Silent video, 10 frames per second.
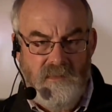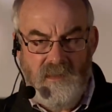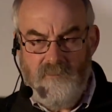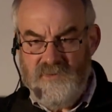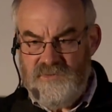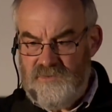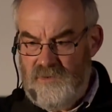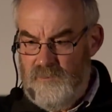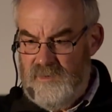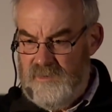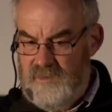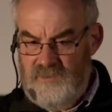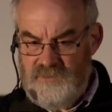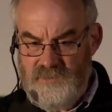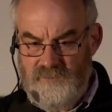in which dominant
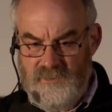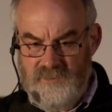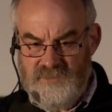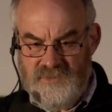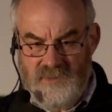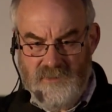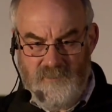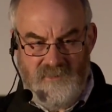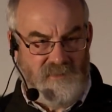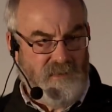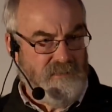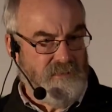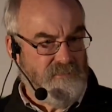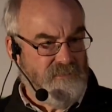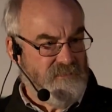cultural views show up as
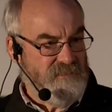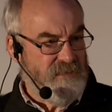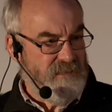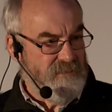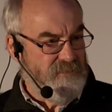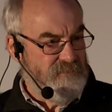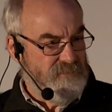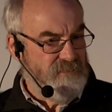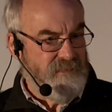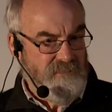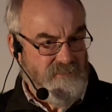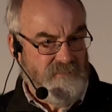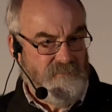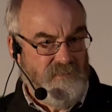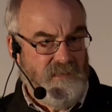hollows, as tight contour
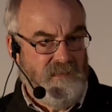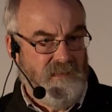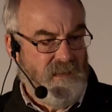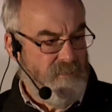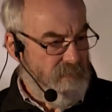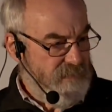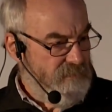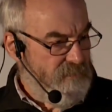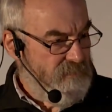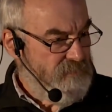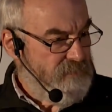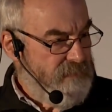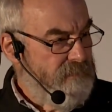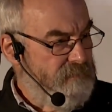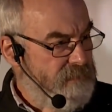lines, and minority or
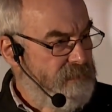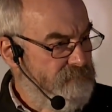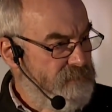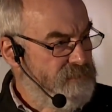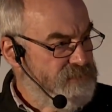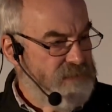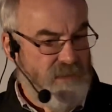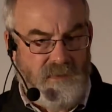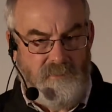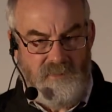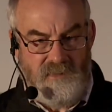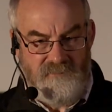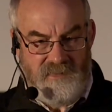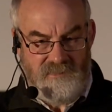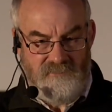outlier views show up
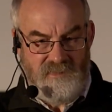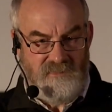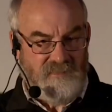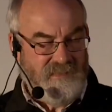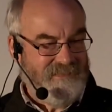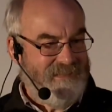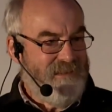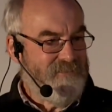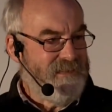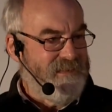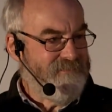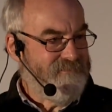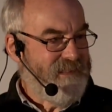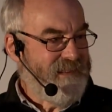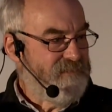effectively as like outlier
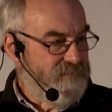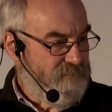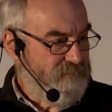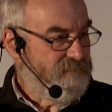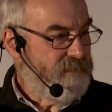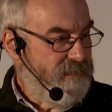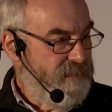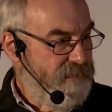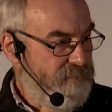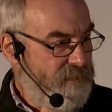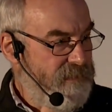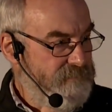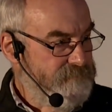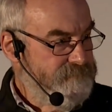hills, in a plane.